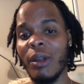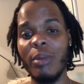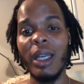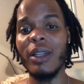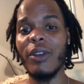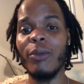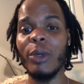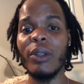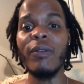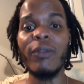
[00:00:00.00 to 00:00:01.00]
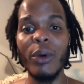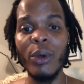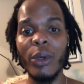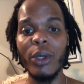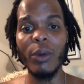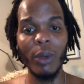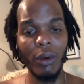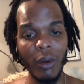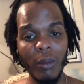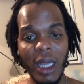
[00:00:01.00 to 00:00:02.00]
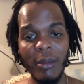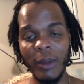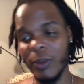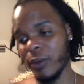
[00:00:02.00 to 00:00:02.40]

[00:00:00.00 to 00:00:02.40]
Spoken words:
a positive one for quote unquote black people.